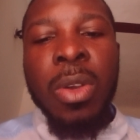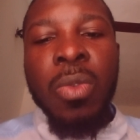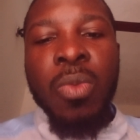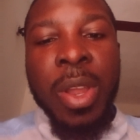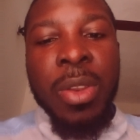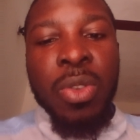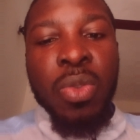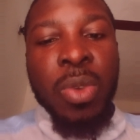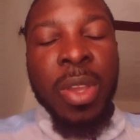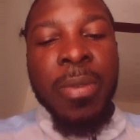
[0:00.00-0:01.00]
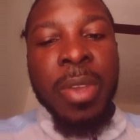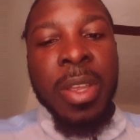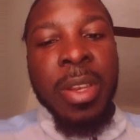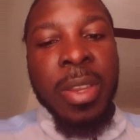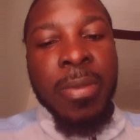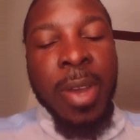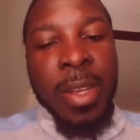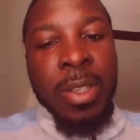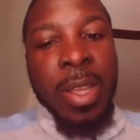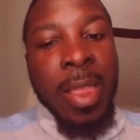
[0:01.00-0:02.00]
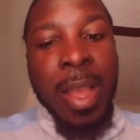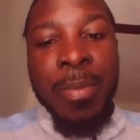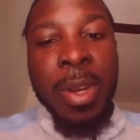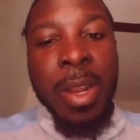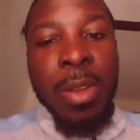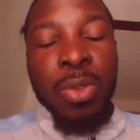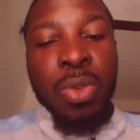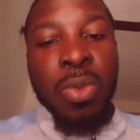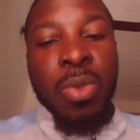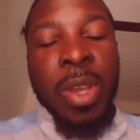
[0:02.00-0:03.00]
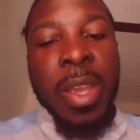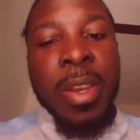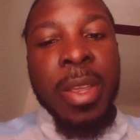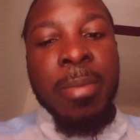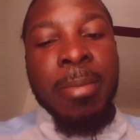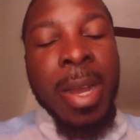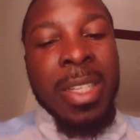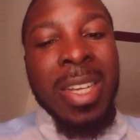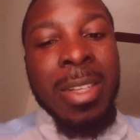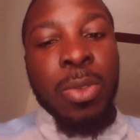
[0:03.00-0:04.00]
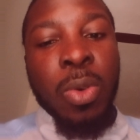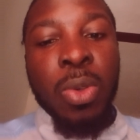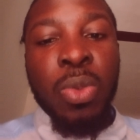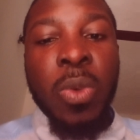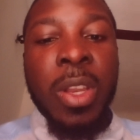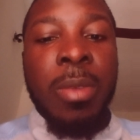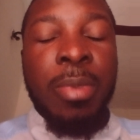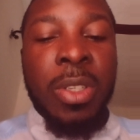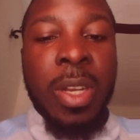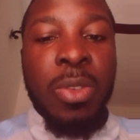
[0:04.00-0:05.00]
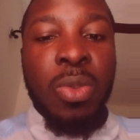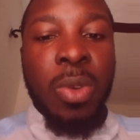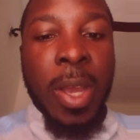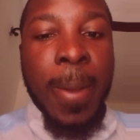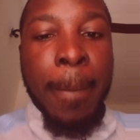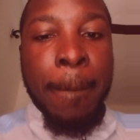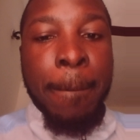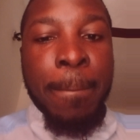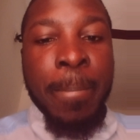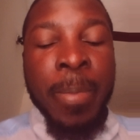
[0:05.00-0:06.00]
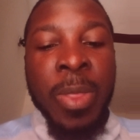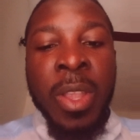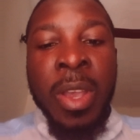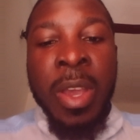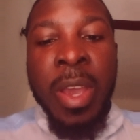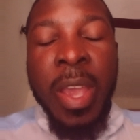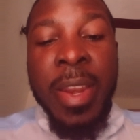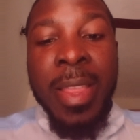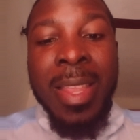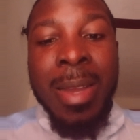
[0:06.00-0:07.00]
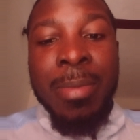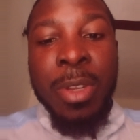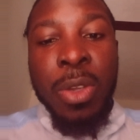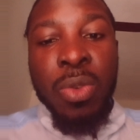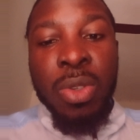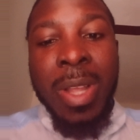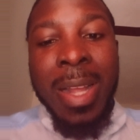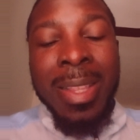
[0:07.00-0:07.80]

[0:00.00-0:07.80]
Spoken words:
When you give a device, a terminal to any merchant or to any business owner, anytime they use that